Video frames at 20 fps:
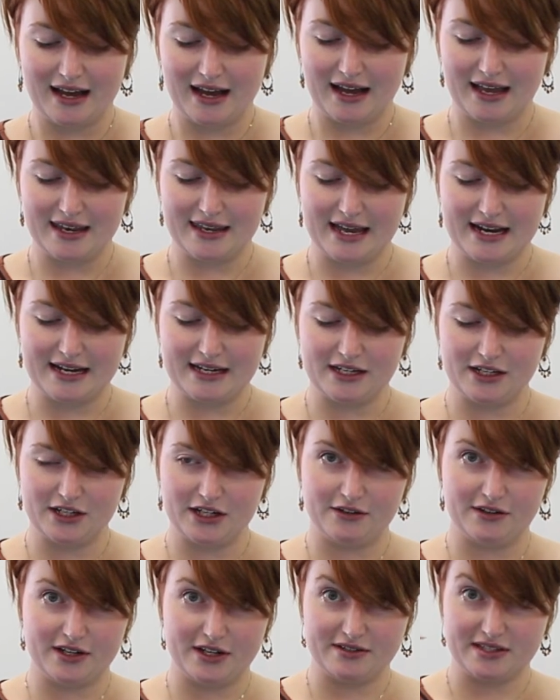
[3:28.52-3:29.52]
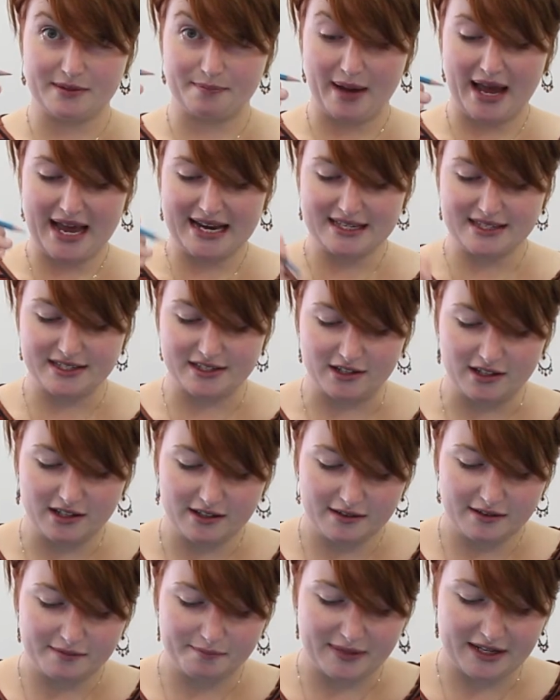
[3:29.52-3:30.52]
and then you use a
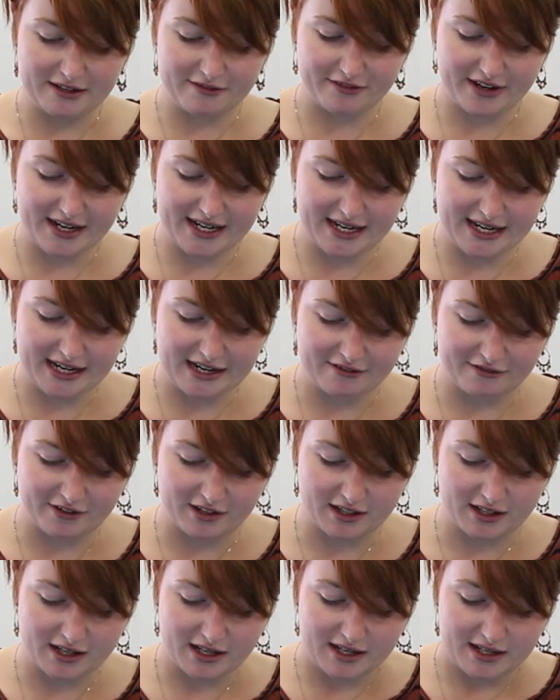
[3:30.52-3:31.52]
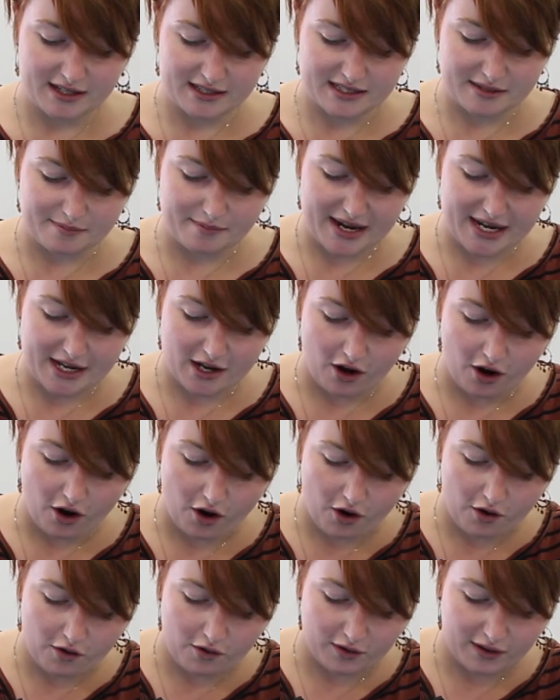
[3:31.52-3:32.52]
pencil, being very careful, to make a
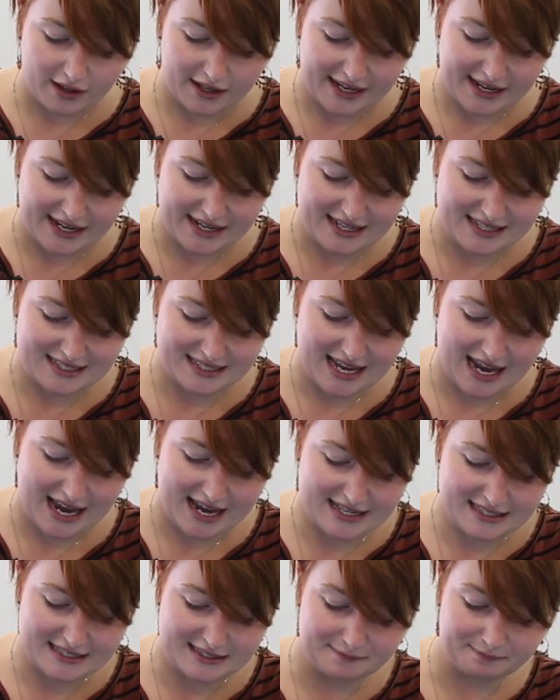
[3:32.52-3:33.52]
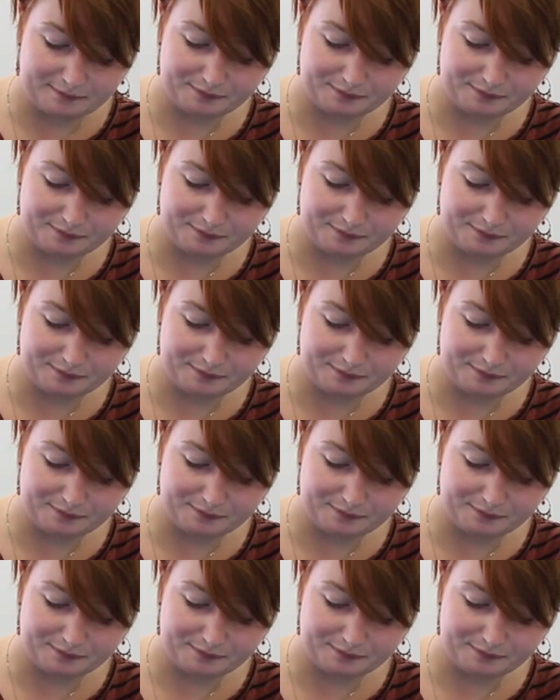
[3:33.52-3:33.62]
hole in his head.